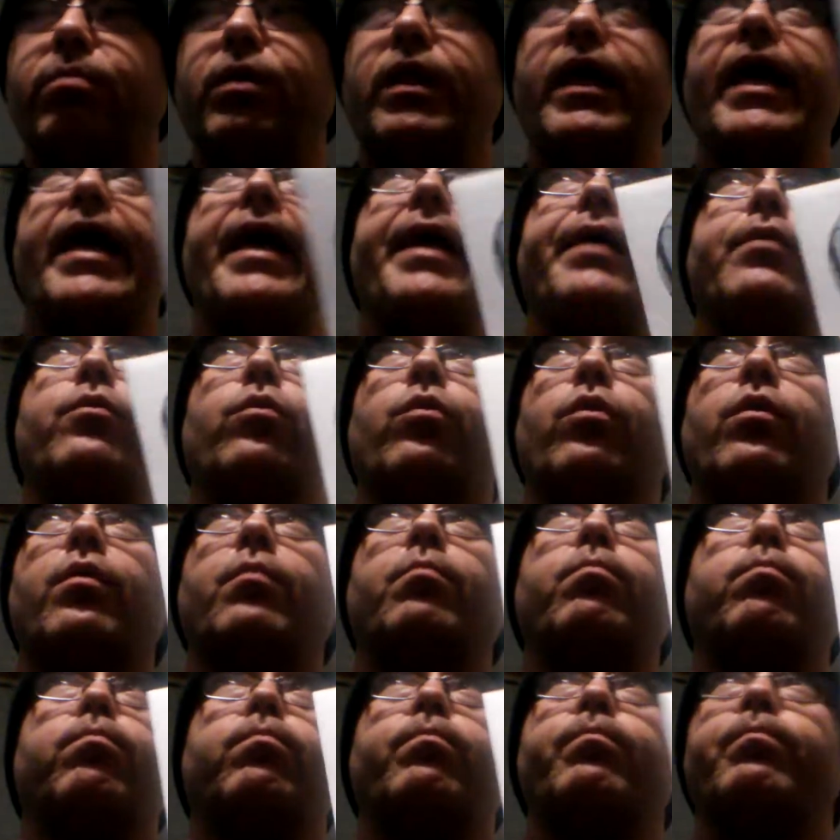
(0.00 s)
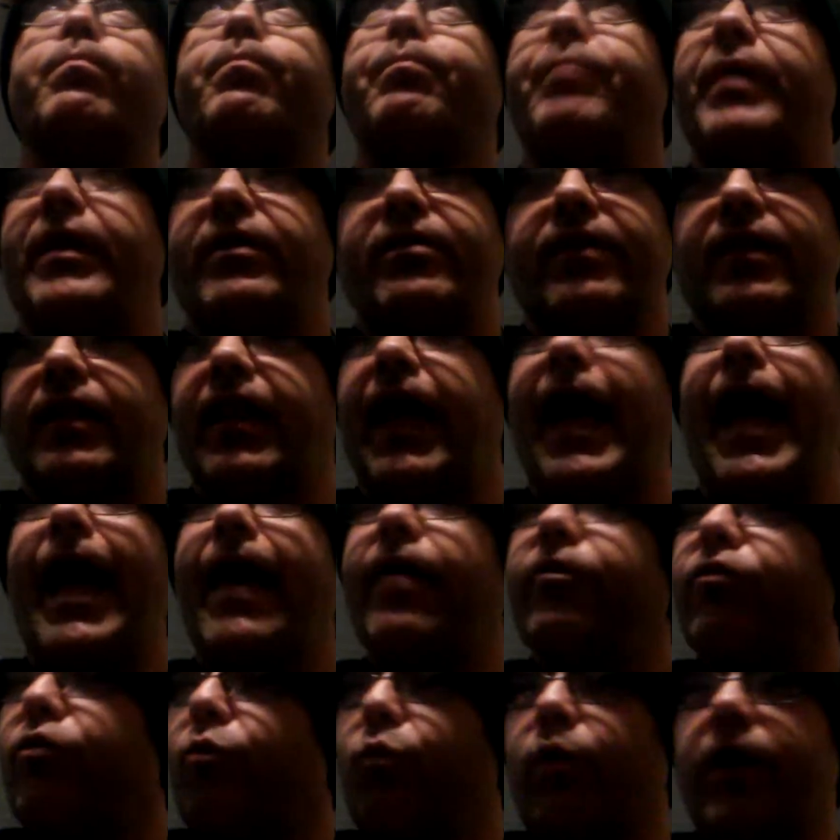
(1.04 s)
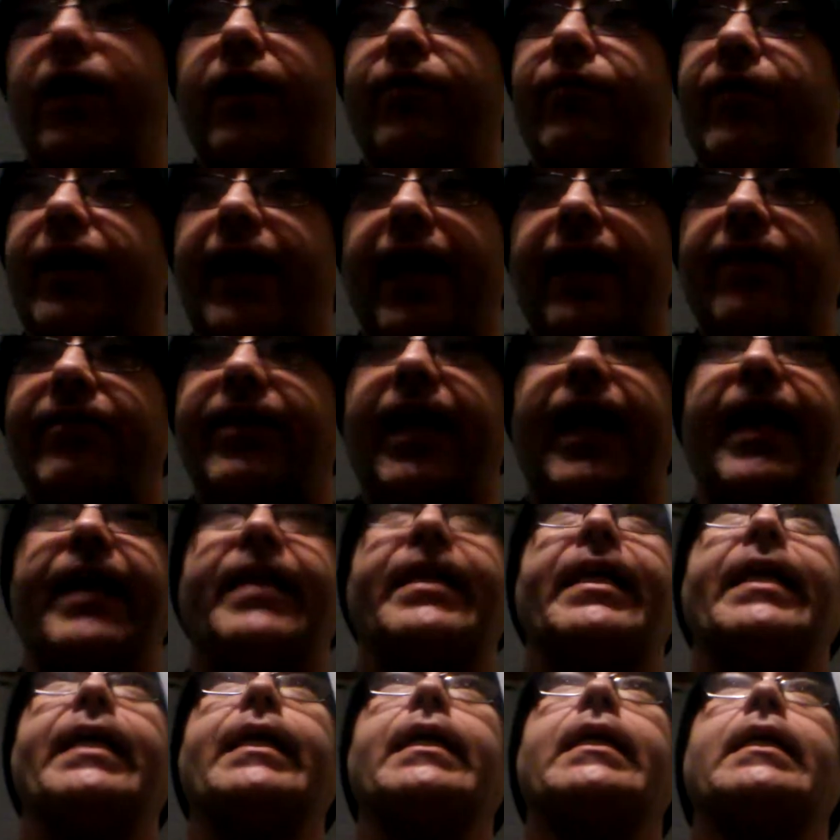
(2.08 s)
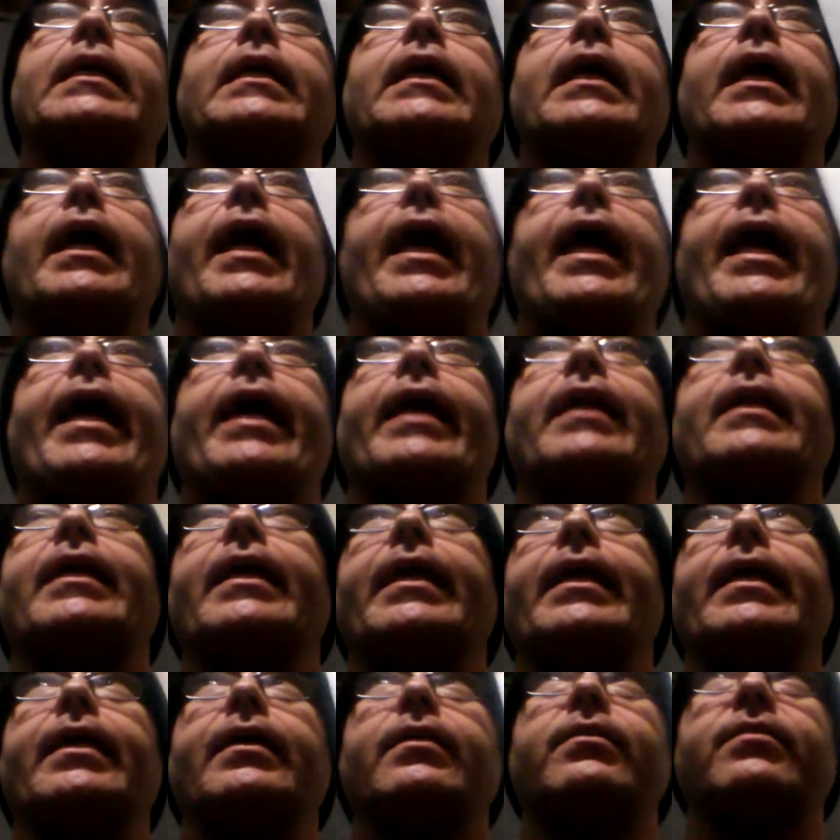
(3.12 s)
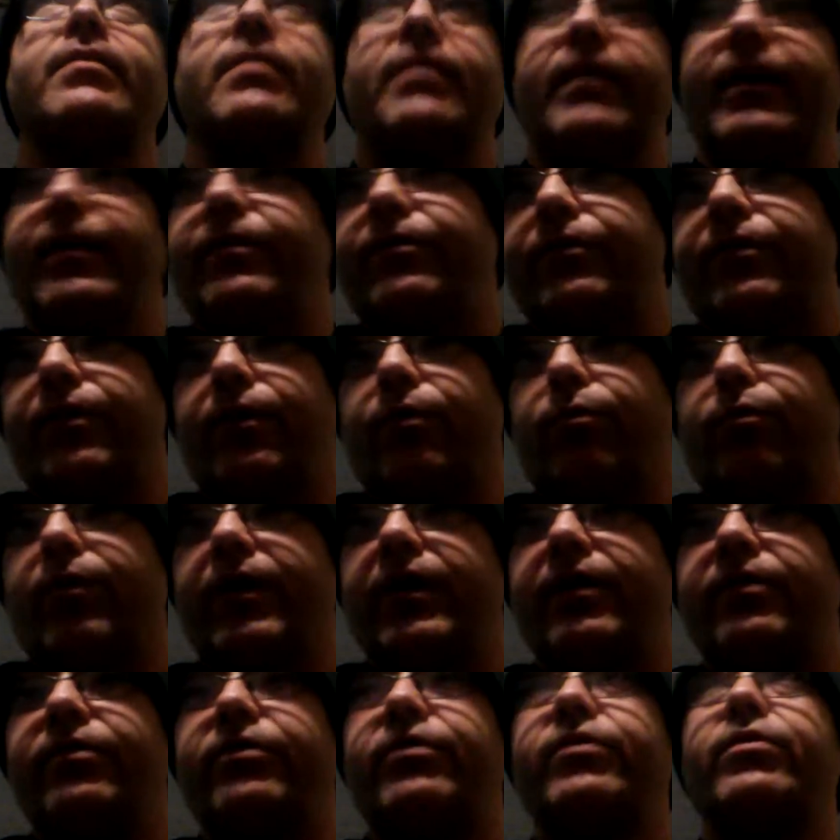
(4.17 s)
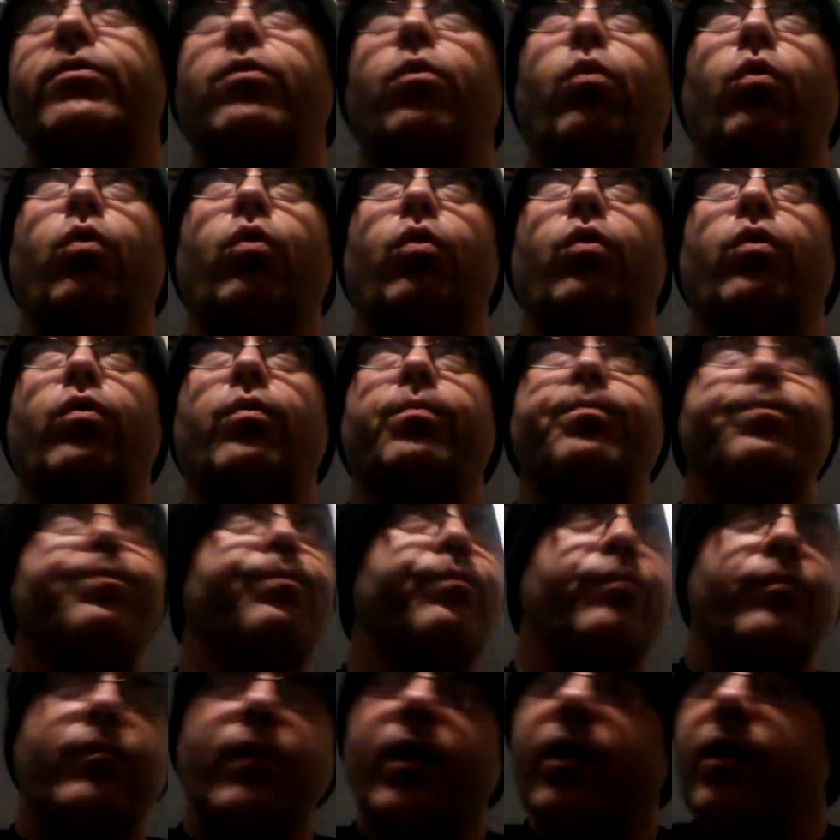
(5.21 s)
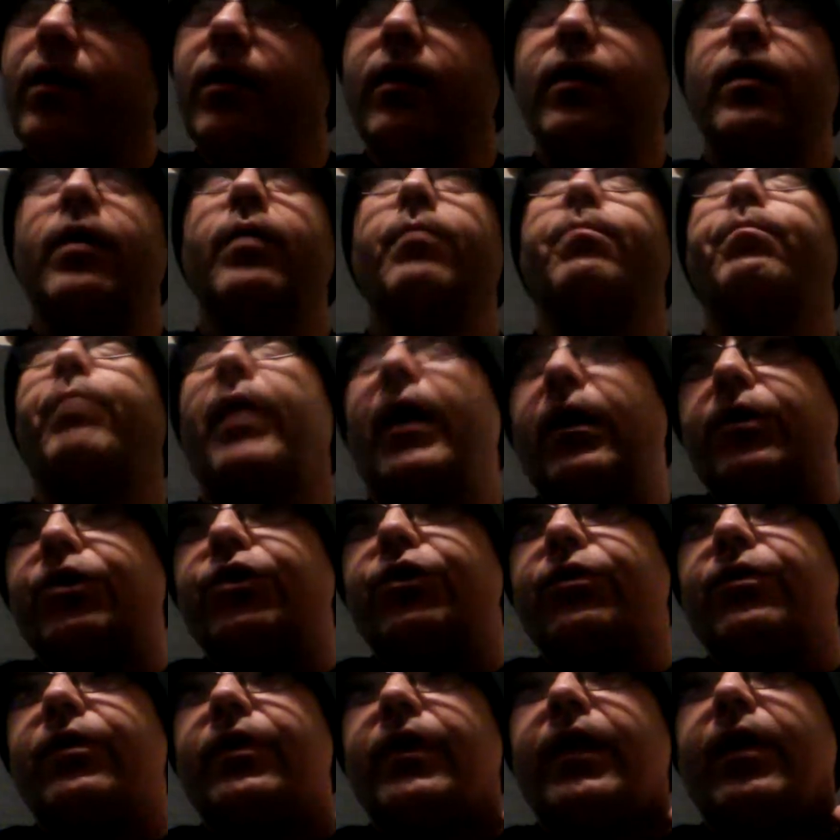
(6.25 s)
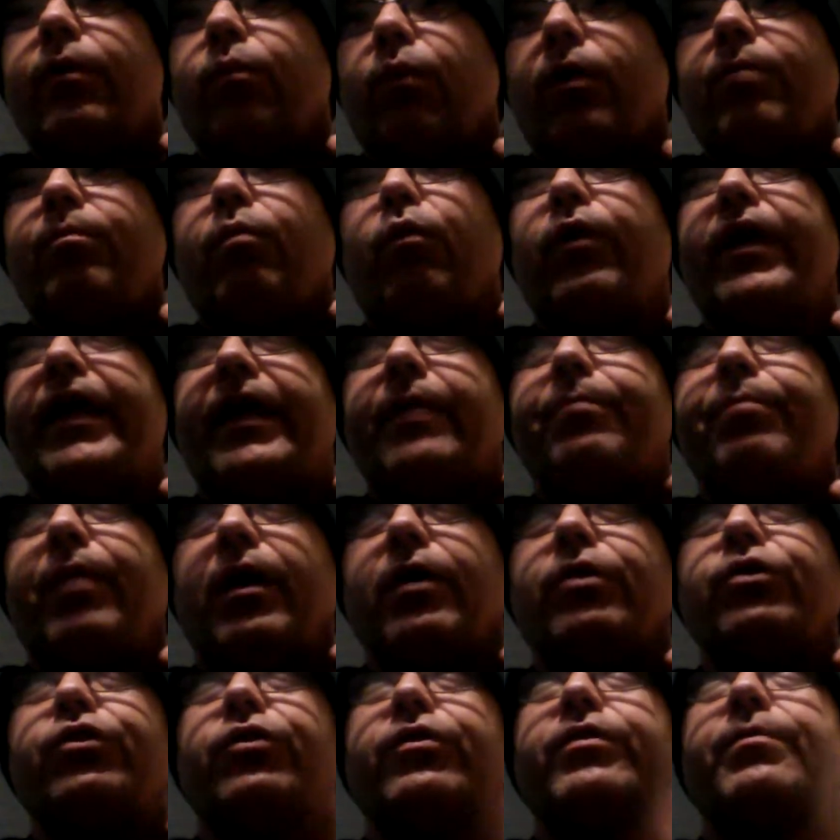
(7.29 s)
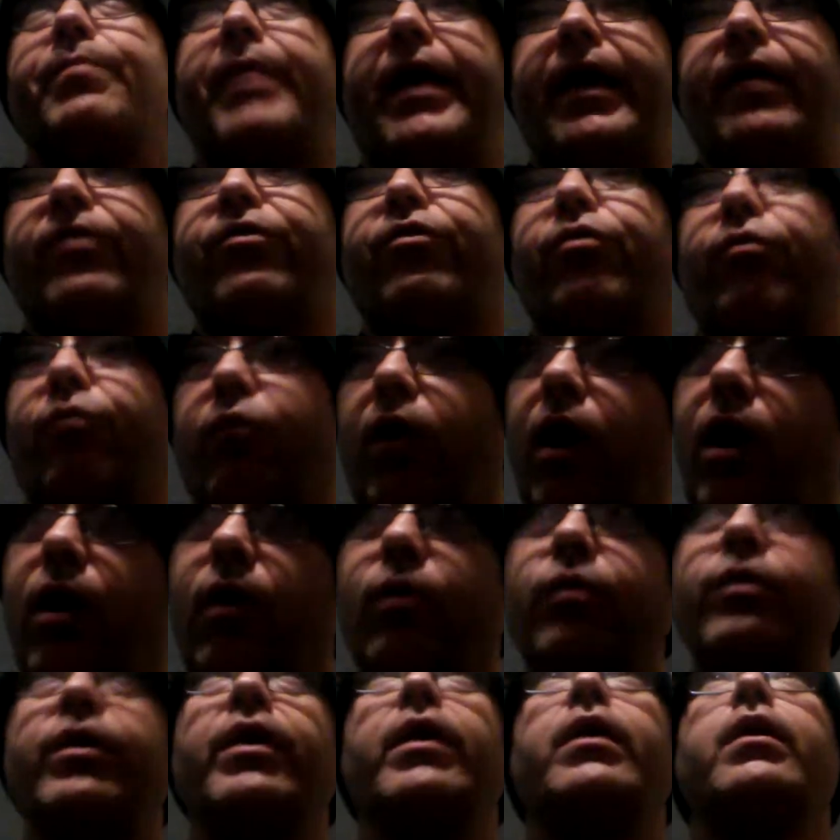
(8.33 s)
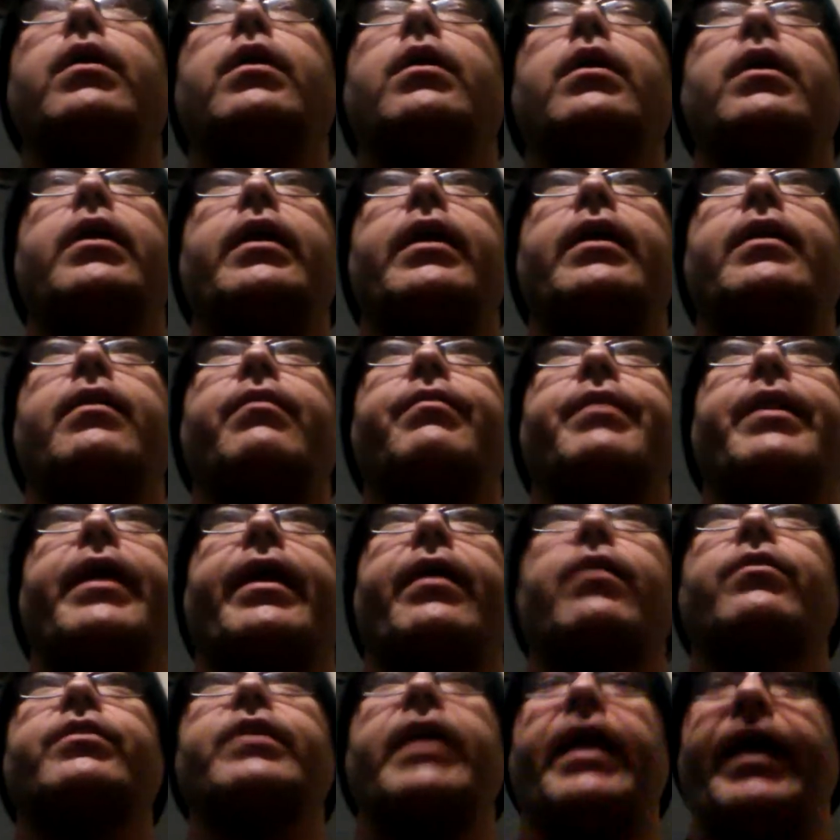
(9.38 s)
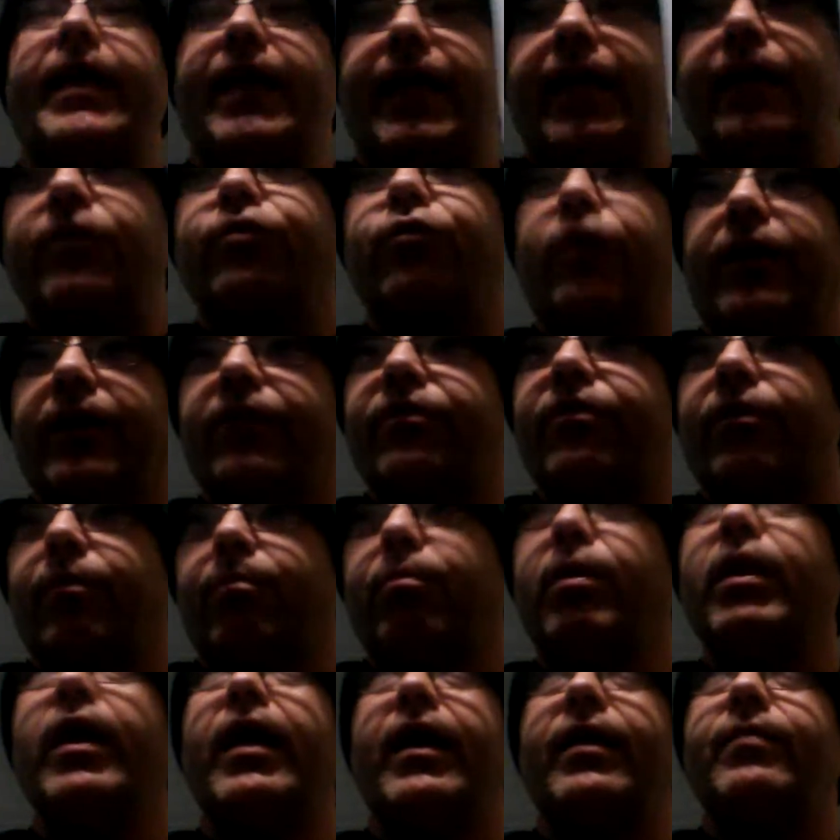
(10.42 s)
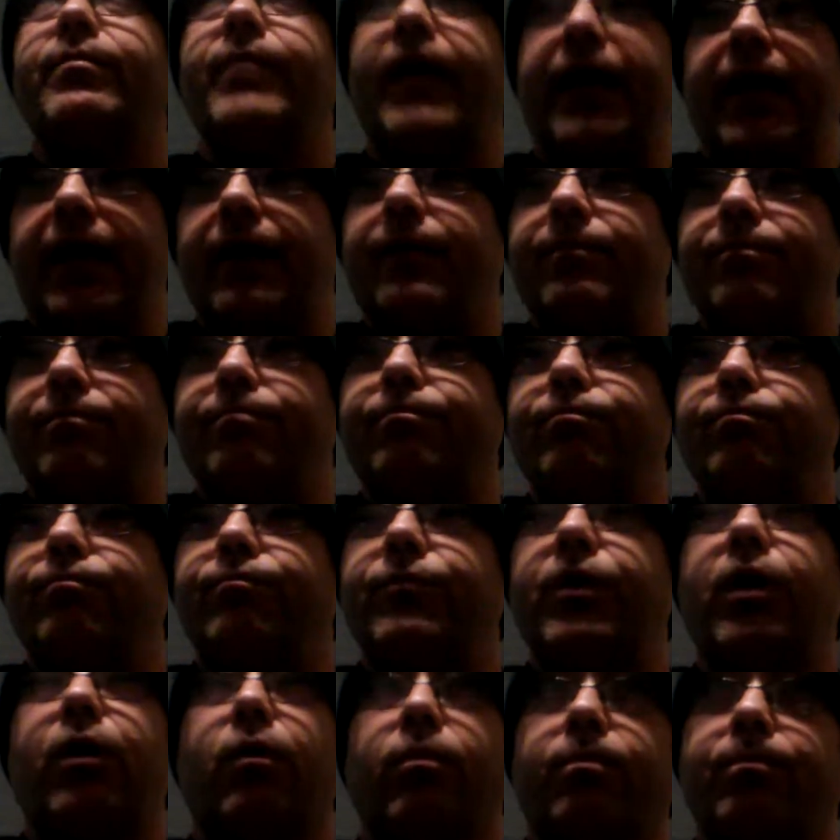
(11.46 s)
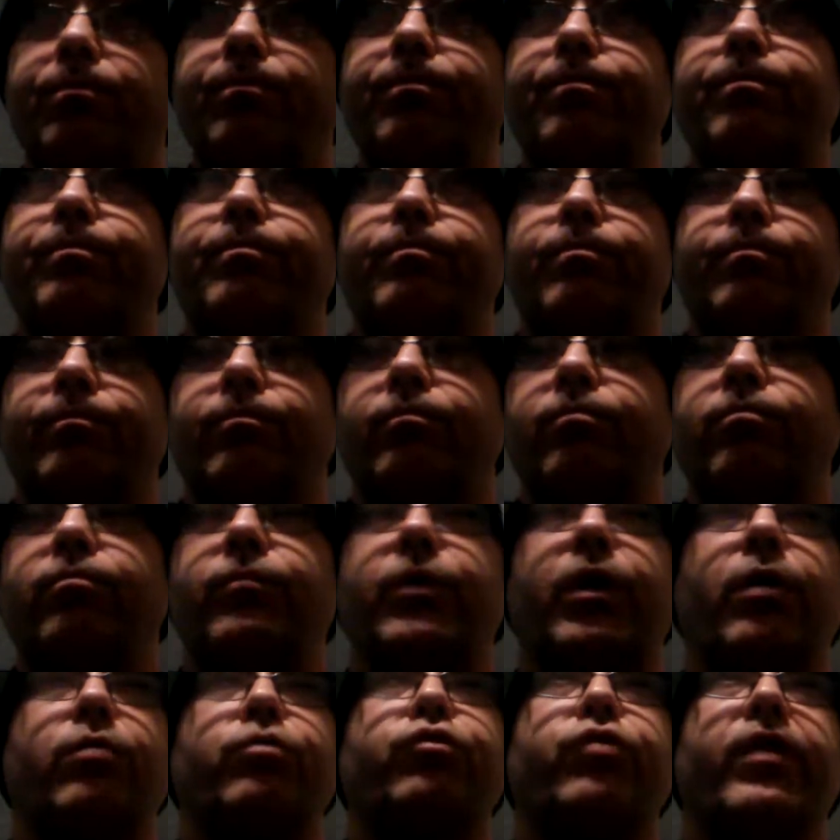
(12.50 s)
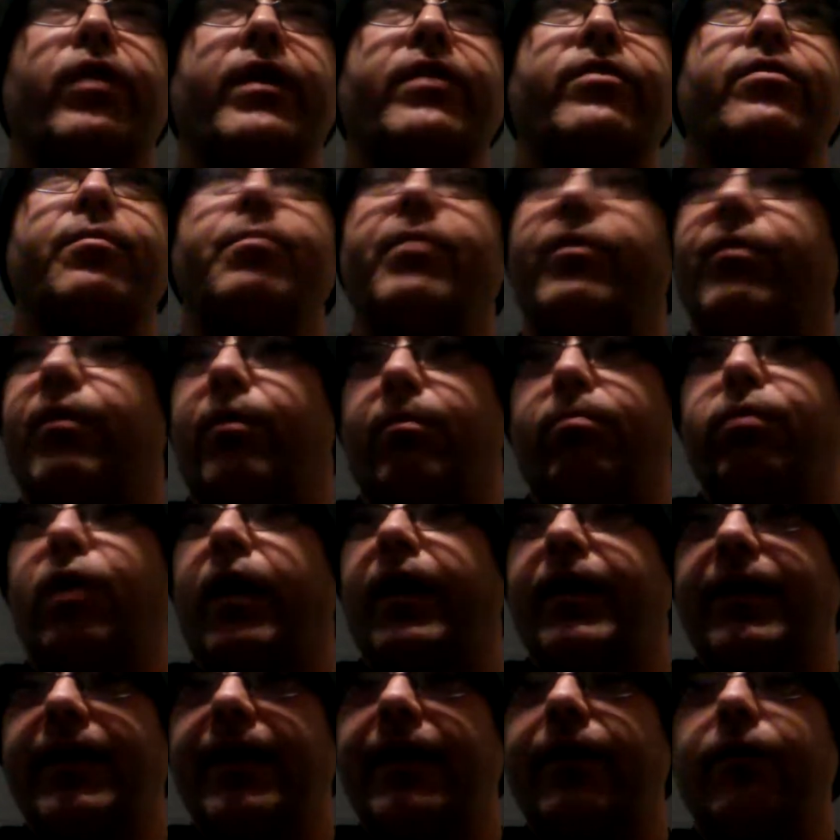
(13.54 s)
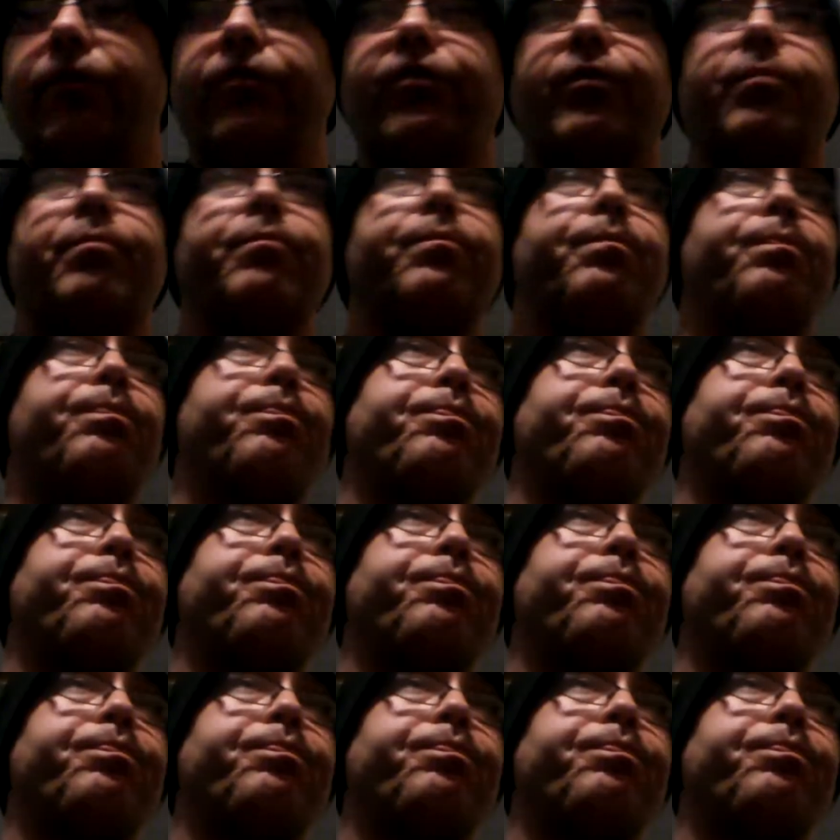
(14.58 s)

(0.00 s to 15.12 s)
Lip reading: blade or piece of glass or whatever he has handy, and he slits their wrists or at one point he punctures a man's throat and everything else, and he drinks the blood and drains them of their blood and kills them.